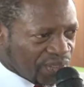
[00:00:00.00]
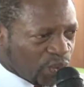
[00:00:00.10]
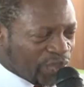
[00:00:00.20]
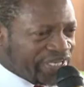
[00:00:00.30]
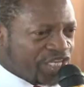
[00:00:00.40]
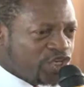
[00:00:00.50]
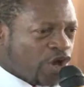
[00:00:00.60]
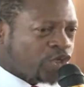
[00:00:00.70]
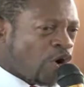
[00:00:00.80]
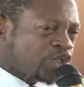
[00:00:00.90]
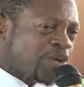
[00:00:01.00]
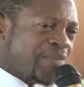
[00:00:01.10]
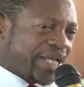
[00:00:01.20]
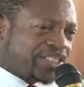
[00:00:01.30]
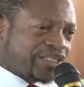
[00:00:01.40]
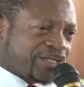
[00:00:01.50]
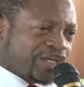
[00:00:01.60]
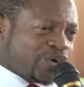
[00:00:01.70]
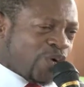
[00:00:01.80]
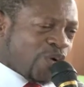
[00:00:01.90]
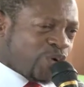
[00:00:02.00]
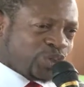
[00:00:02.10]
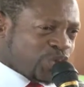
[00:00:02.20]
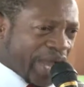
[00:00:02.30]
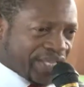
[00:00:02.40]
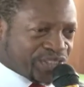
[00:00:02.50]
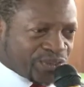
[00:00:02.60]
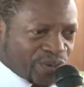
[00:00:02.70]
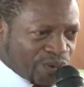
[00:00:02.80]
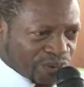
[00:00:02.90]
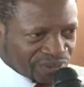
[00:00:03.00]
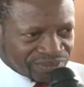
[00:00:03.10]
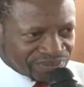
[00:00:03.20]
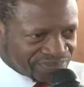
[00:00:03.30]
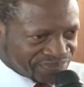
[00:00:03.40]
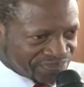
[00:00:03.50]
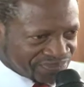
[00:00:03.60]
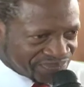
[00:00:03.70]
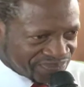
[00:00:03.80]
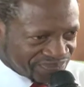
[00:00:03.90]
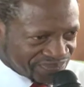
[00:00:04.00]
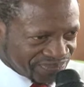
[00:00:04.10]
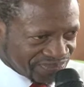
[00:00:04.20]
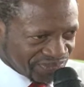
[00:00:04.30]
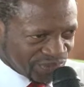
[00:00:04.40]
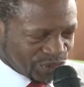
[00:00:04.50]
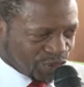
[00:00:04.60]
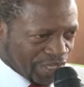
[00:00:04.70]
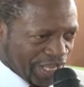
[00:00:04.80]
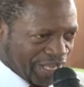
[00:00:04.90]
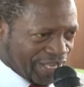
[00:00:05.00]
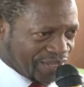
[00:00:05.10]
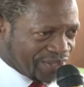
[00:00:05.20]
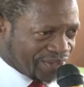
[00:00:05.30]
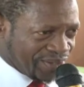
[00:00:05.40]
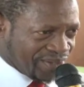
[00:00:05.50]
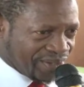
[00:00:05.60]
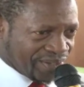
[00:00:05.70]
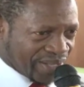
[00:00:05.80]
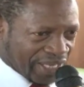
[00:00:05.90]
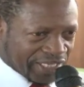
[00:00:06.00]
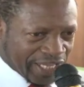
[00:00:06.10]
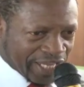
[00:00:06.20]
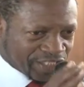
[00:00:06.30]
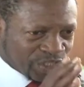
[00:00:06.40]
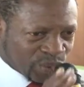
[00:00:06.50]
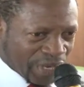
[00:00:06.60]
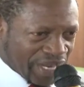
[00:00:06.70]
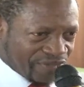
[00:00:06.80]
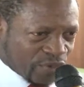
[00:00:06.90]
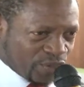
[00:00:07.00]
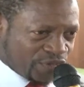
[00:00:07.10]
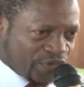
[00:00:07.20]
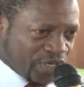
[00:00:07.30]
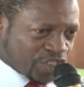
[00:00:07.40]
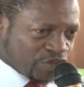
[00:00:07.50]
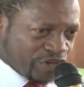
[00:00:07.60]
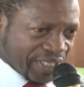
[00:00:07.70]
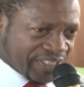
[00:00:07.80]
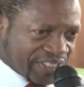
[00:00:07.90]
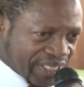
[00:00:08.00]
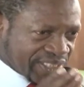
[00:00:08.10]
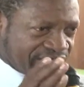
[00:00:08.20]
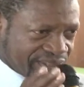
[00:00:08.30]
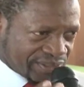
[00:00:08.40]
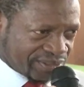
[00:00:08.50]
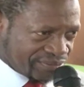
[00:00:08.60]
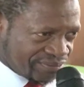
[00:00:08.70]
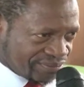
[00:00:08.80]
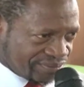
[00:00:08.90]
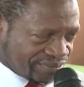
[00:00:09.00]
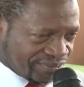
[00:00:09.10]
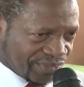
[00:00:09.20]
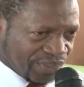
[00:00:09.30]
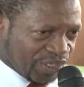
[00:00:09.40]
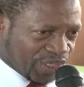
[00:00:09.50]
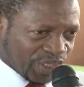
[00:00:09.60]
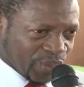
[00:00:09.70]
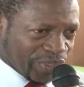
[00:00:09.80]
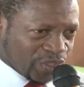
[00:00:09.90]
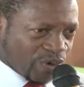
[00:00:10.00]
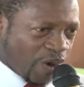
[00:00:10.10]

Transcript: we did not automatically go to high school. Today, at age 12, when you finish grade 6, you will go